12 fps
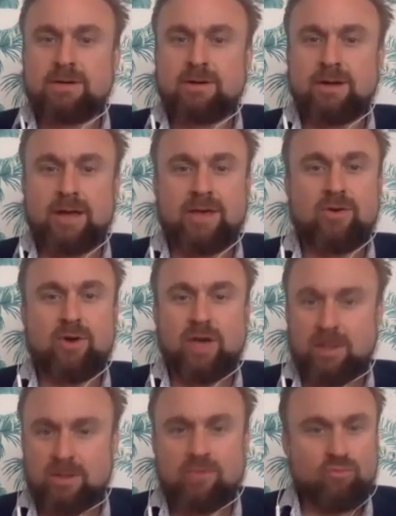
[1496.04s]
Like you're
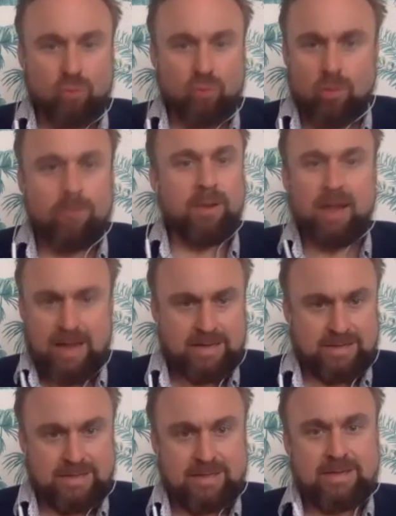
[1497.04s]
in the wrong
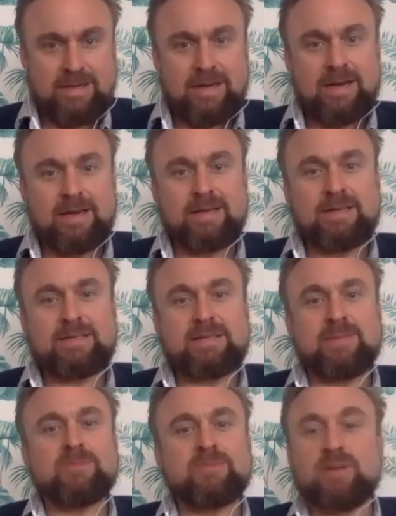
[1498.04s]
place. And
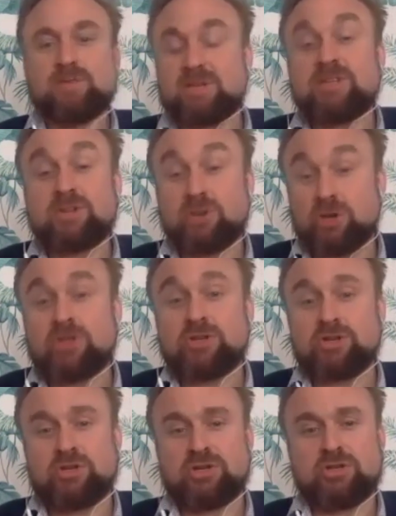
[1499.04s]
sometimes it's good to
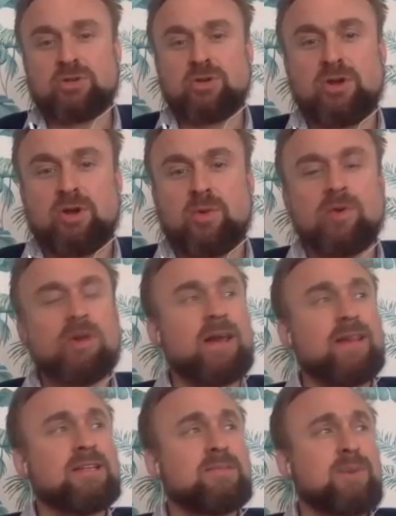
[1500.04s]
just, know, we all
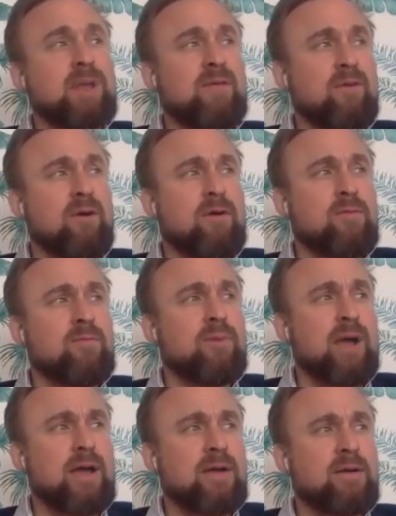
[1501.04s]
like the smell of our own
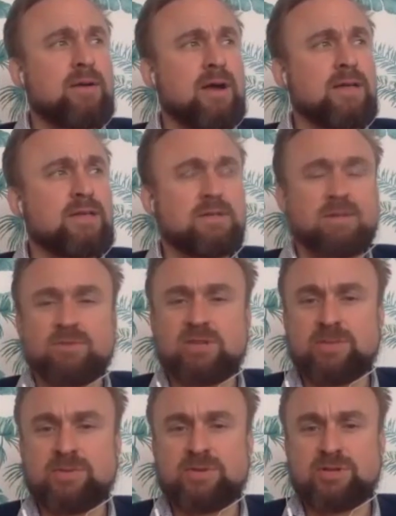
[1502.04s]
brand, right? So
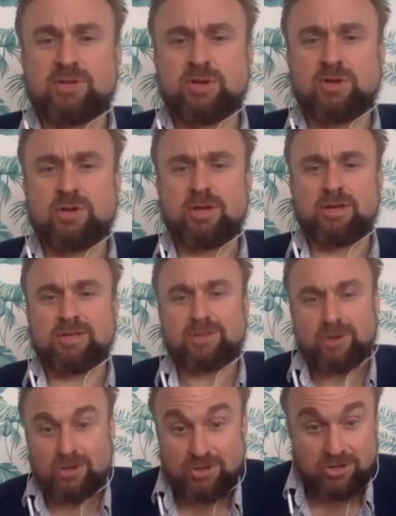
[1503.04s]
sometimes it's
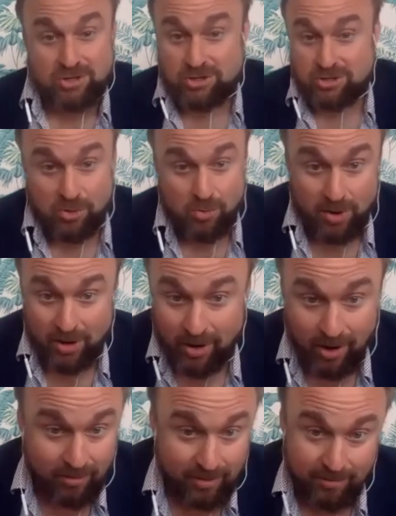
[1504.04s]
good to just do what you
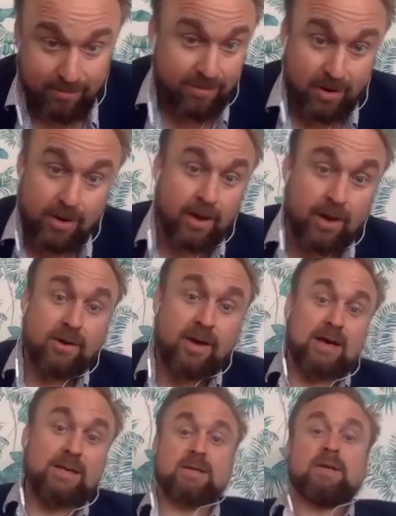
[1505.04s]
love and fuck it, who
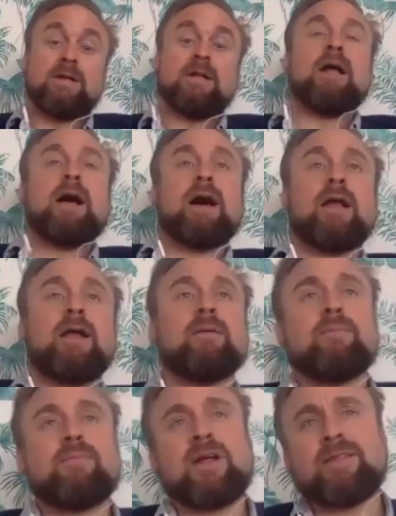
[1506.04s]
cares?
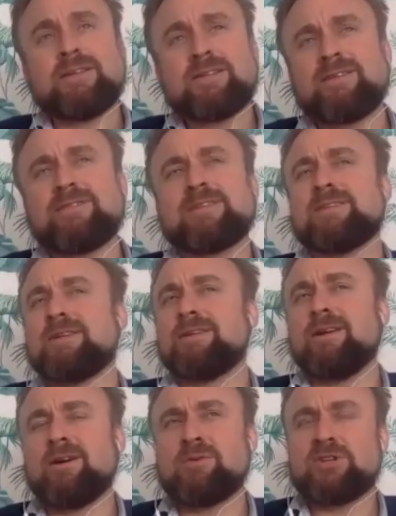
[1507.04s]
But other times it's like,
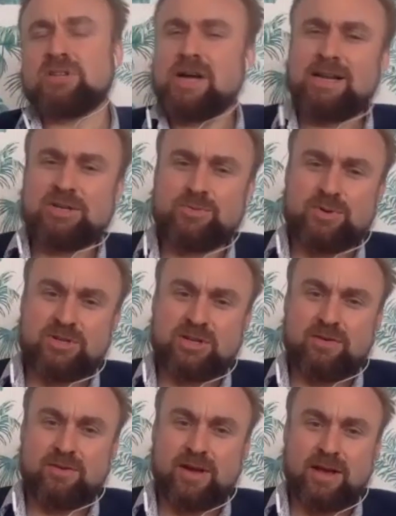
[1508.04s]
no, I want to challenge
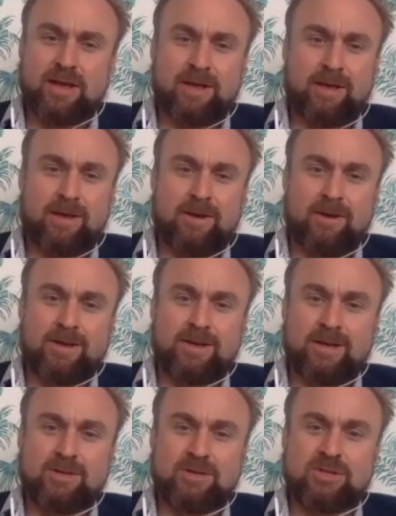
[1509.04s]
myself. Like, you know,
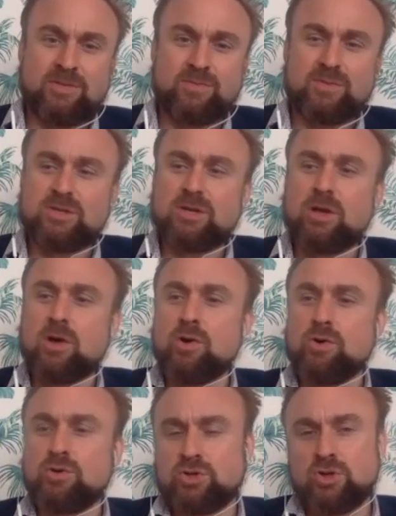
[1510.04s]
I do some
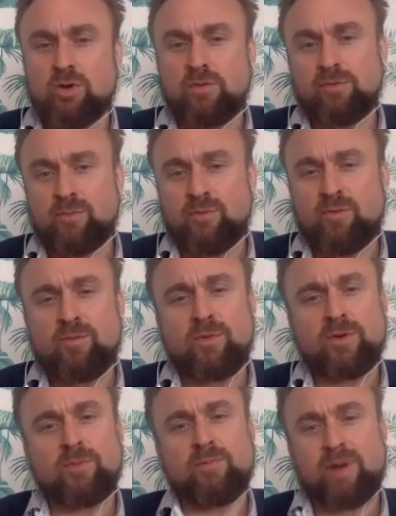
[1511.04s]
slow, soft
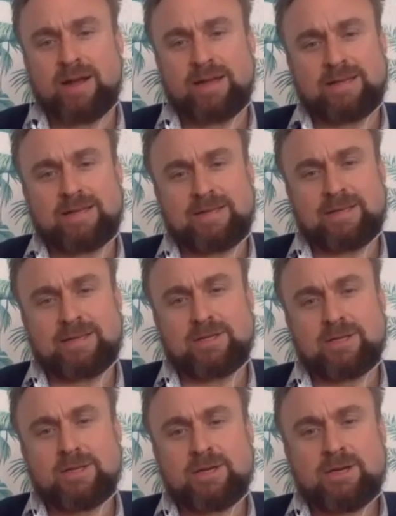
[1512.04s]
movement
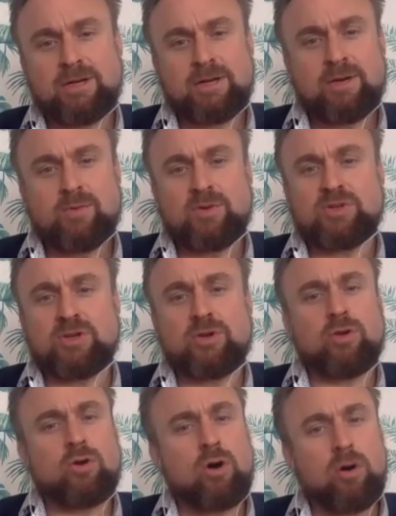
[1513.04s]
practices, which are
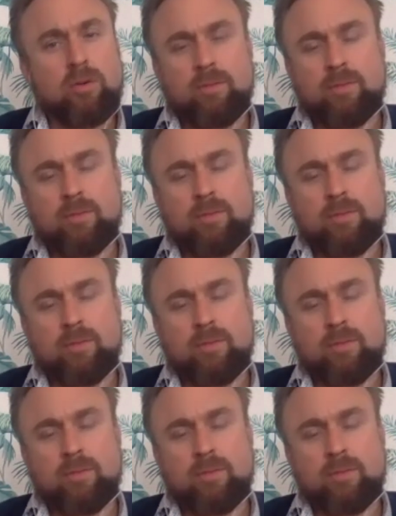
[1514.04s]
not